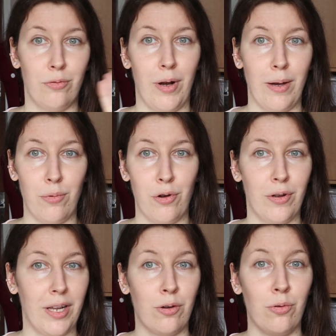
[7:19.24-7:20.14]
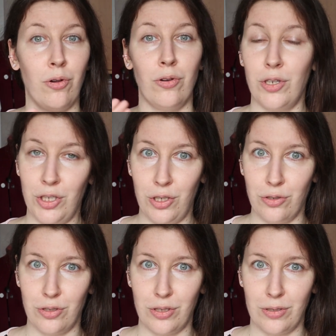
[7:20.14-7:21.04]
rainbow equal
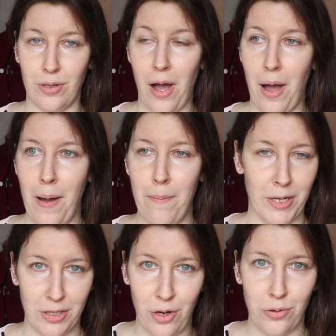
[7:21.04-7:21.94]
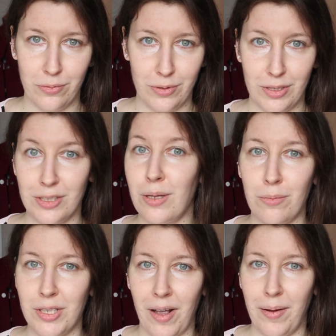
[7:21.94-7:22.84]
cute, but no,
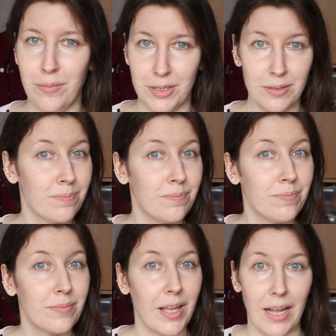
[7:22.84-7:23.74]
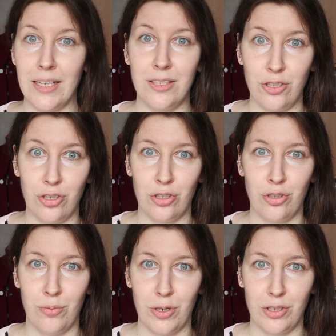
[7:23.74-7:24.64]
sometimes it's
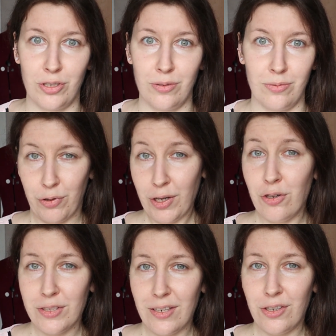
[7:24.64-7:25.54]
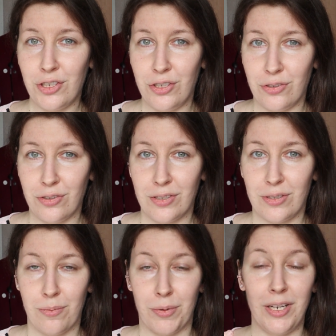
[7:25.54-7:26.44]
just too much. Freckles are
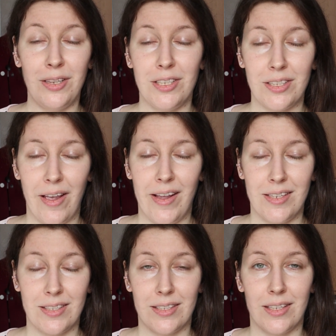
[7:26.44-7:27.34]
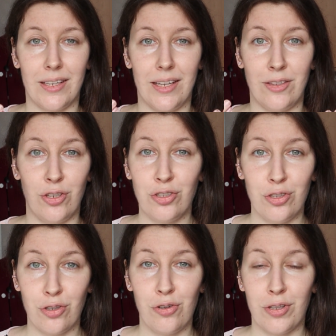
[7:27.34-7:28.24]
cute, but in this case, it does
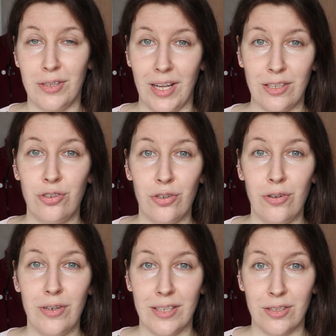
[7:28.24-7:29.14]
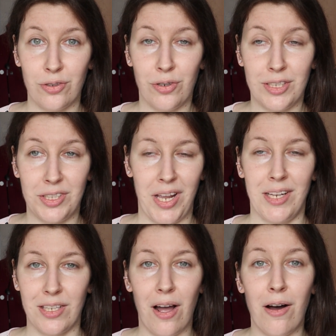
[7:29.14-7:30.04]
not look natural, and so it
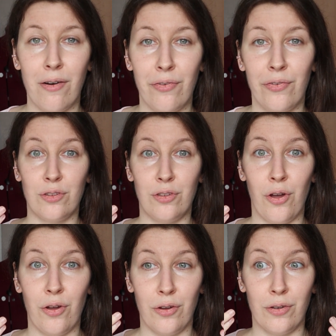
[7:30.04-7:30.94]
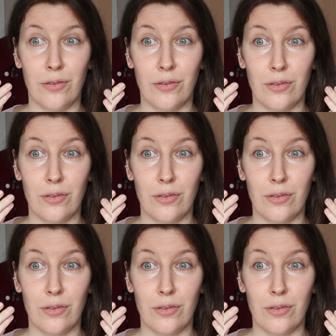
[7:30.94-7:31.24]
takes off the